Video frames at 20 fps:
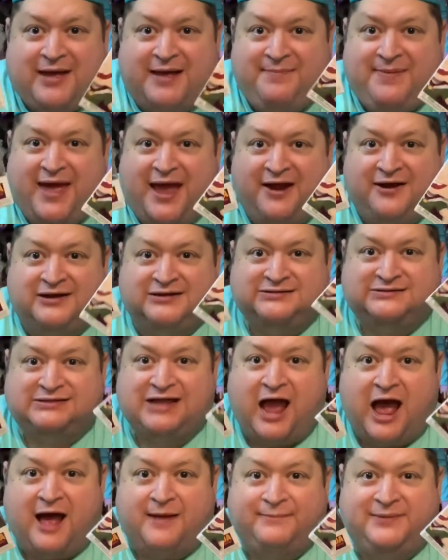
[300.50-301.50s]
parents
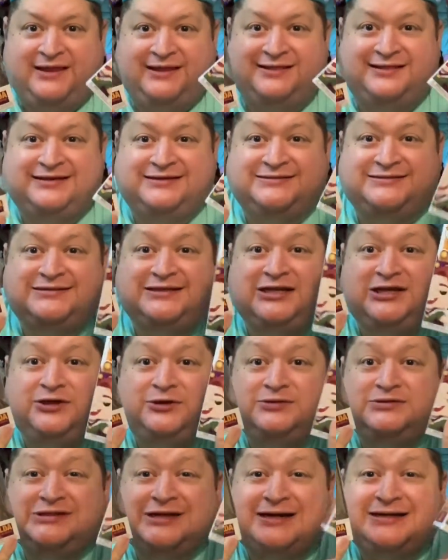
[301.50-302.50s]
got me these
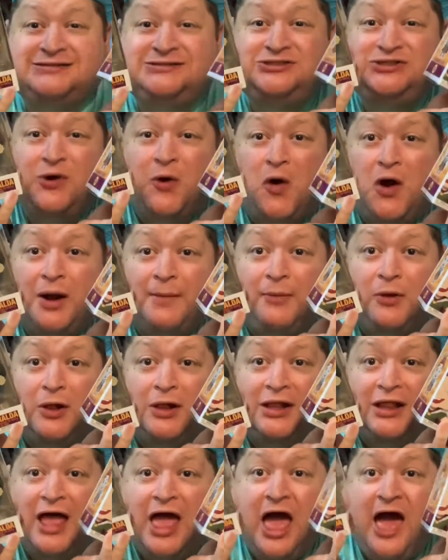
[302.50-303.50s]
cute, adorable